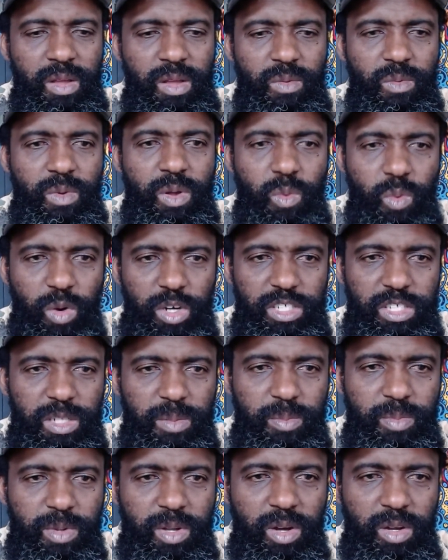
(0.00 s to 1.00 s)
We
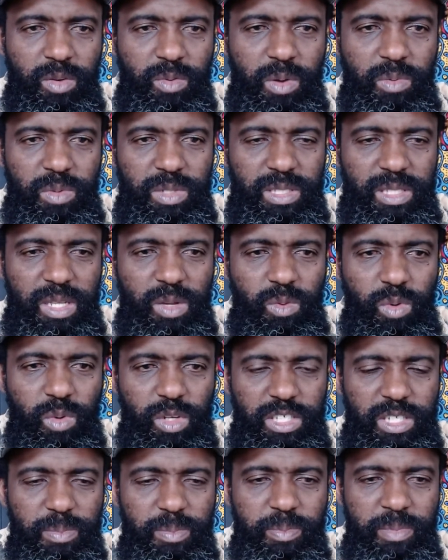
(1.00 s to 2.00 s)
worship God. When we say
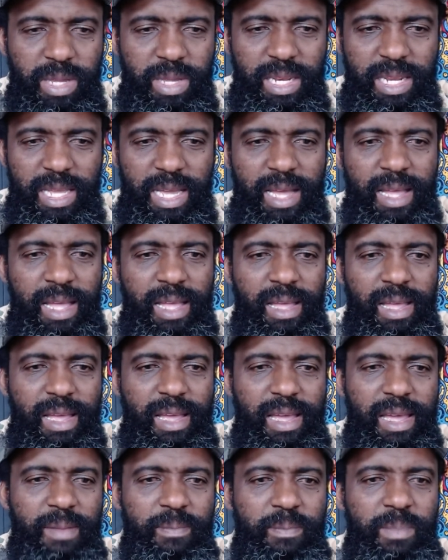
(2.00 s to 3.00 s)
worship media,
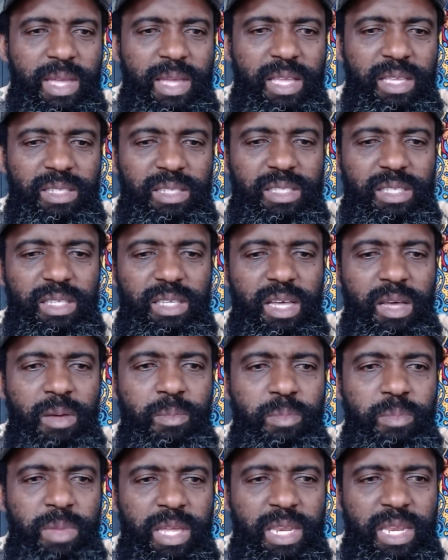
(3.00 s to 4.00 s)
it means a
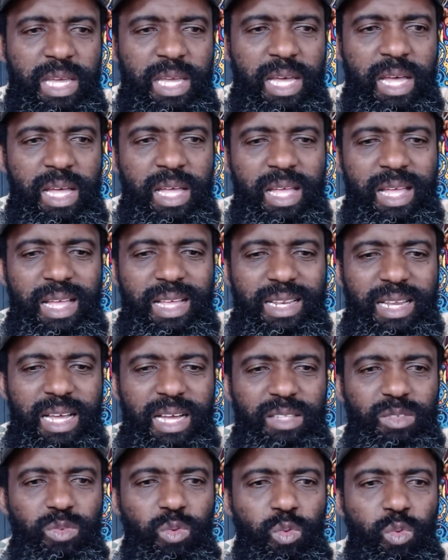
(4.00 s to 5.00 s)
media
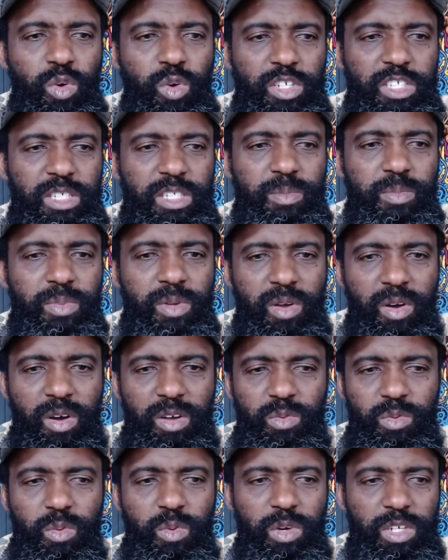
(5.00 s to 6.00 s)
that worship
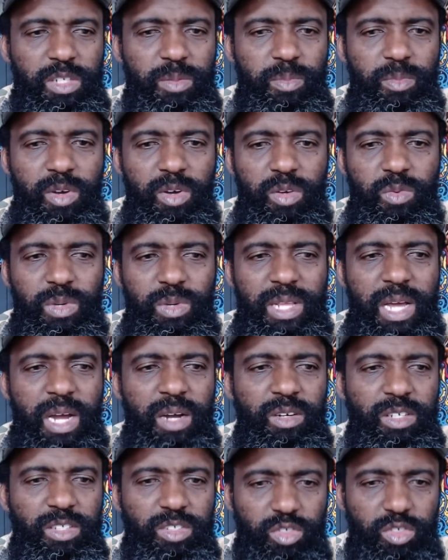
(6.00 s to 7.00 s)
God. We worship God with
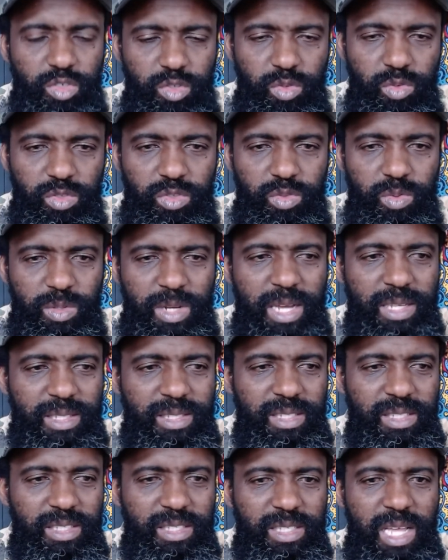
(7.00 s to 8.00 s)
our truth, with our
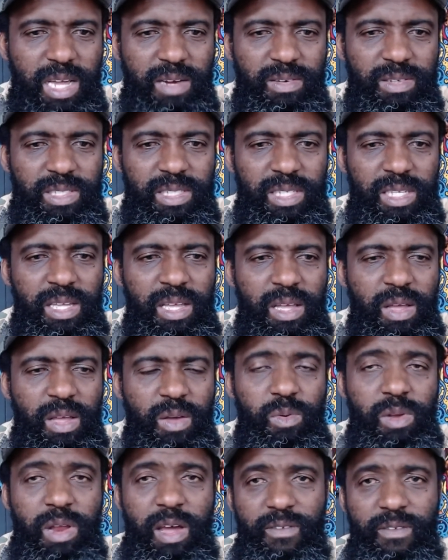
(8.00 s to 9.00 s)
sincerity,
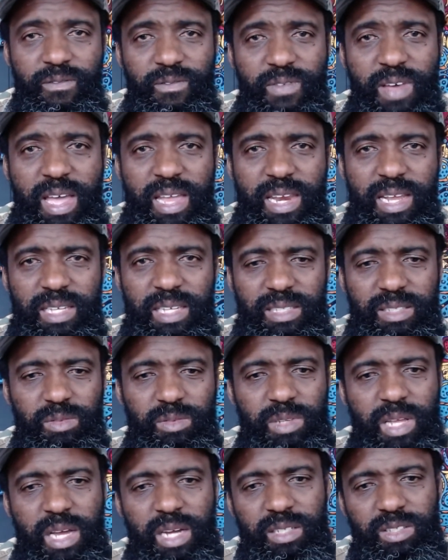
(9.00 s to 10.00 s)
with our fairness,
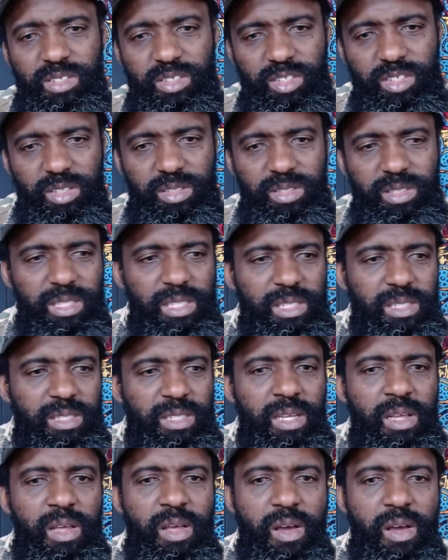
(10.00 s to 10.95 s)
with our justice.